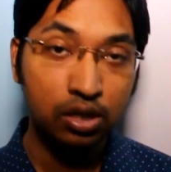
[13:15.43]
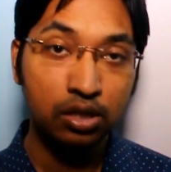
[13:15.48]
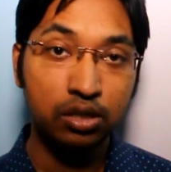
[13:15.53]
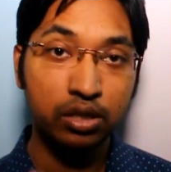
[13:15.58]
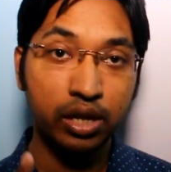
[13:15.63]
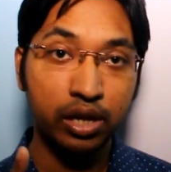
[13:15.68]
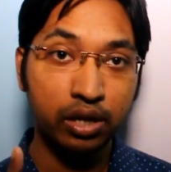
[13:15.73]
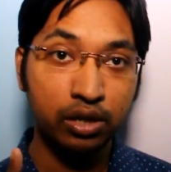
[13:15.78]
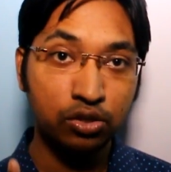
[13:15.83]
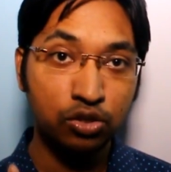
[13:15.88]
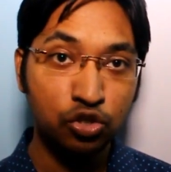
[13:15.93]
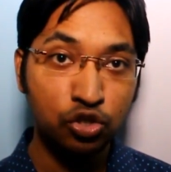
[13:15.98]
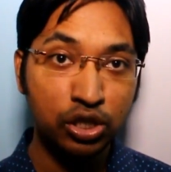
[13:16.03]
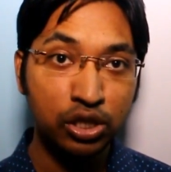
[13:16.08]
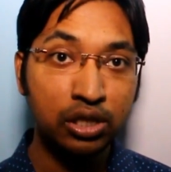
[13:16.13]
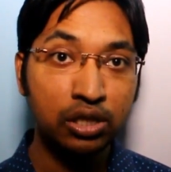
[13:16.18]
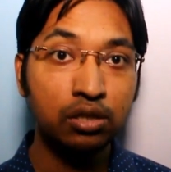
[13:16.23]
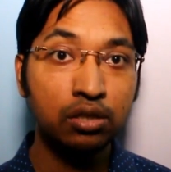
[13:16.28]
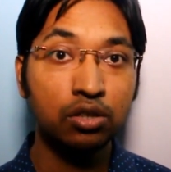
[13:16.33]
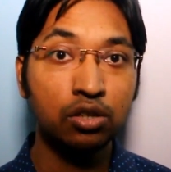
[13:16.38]
the
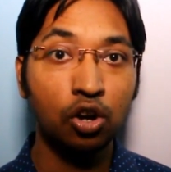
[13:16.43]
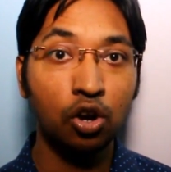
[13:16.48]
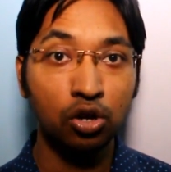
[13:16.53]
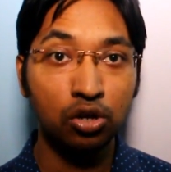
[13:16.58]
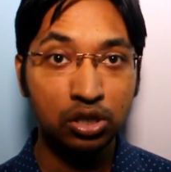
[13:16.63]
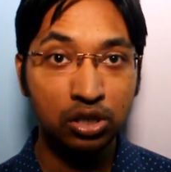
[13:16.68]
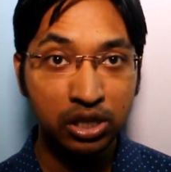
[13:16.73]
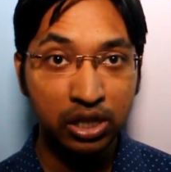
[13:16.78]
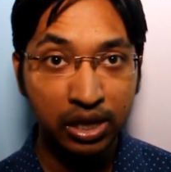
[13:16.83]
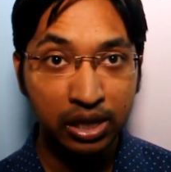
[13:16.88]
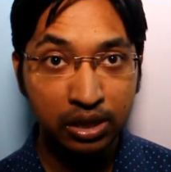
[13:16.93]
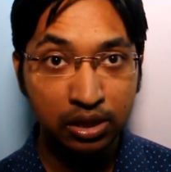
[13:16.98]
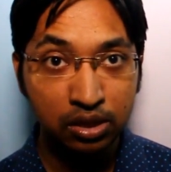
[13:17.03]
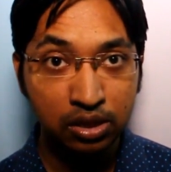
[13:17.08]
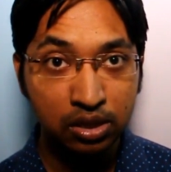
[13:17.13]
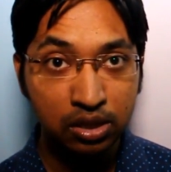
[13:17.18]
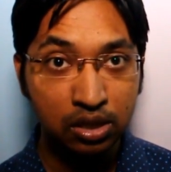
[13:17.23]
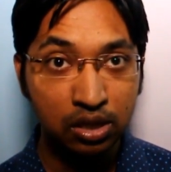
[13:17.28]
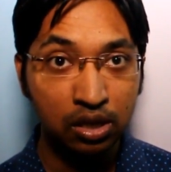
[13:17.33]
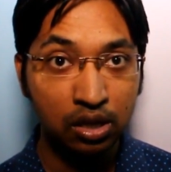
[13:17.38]
gene
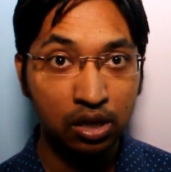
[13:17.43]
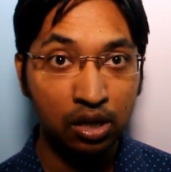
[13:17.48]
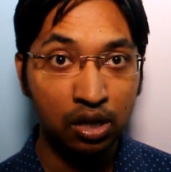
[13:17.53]
contains